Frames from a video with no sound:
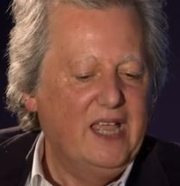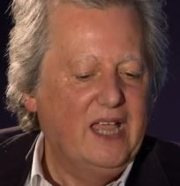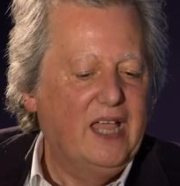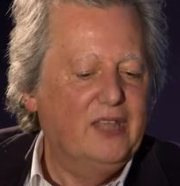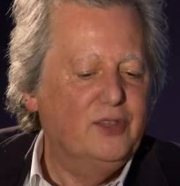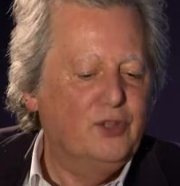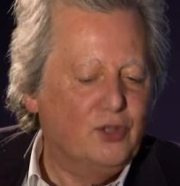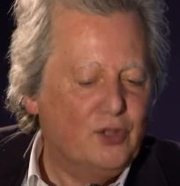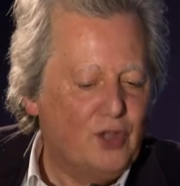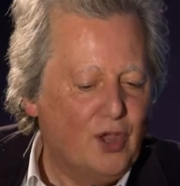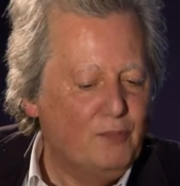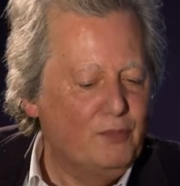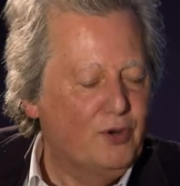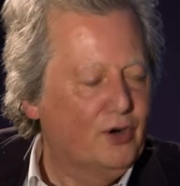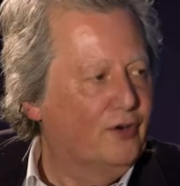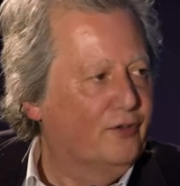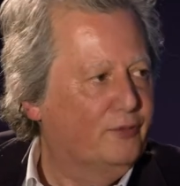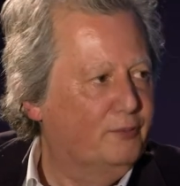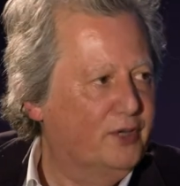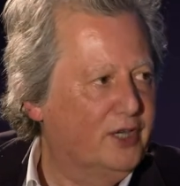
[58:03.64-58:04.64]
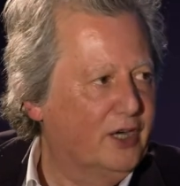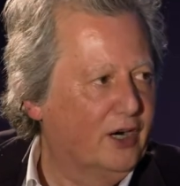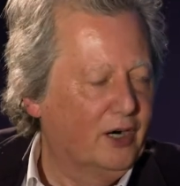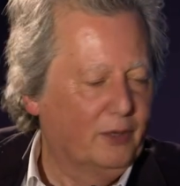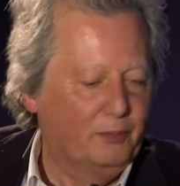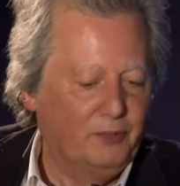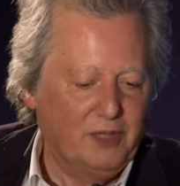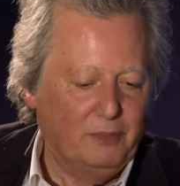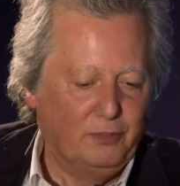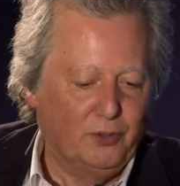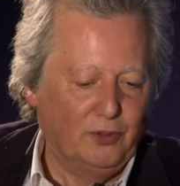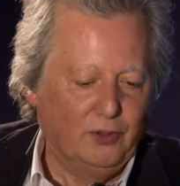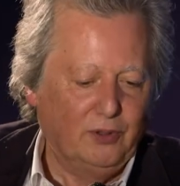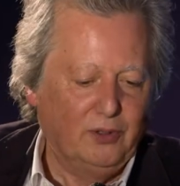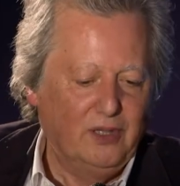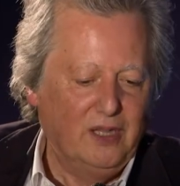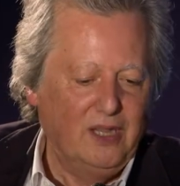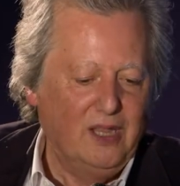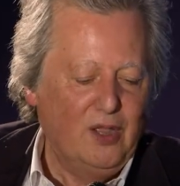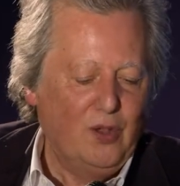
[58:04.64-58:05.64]
And the number of PR
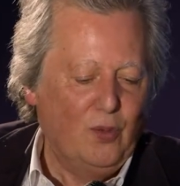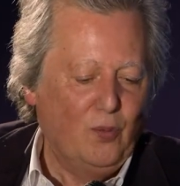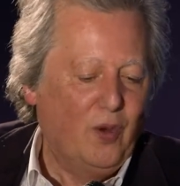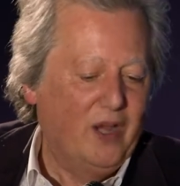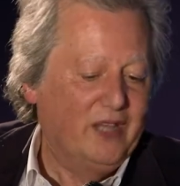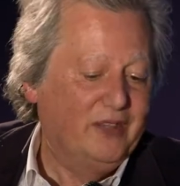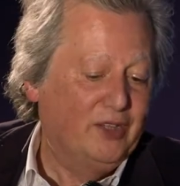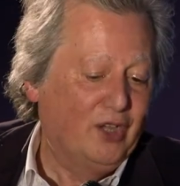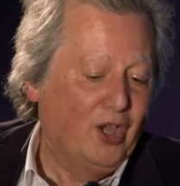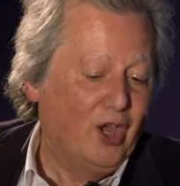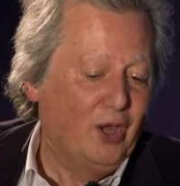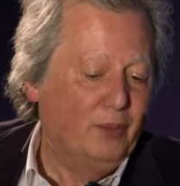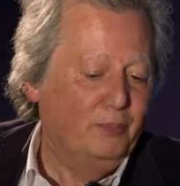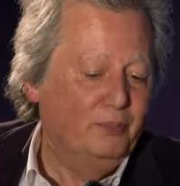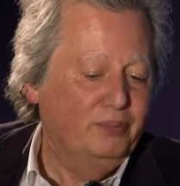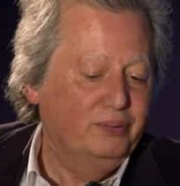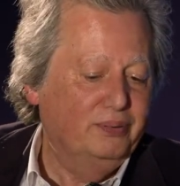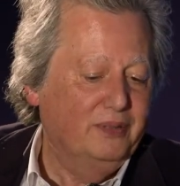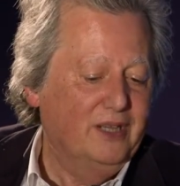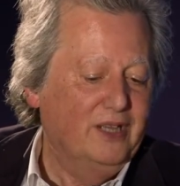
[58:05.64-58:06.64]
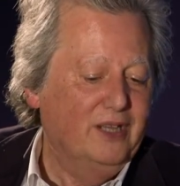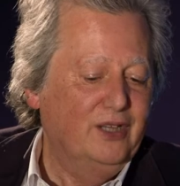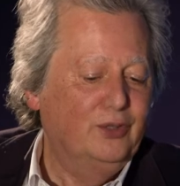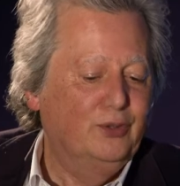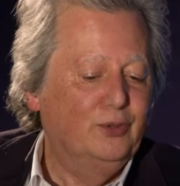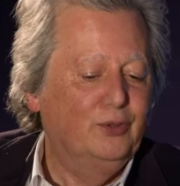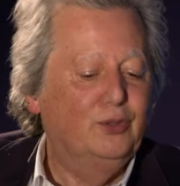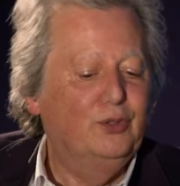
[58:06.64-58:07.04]
people went up to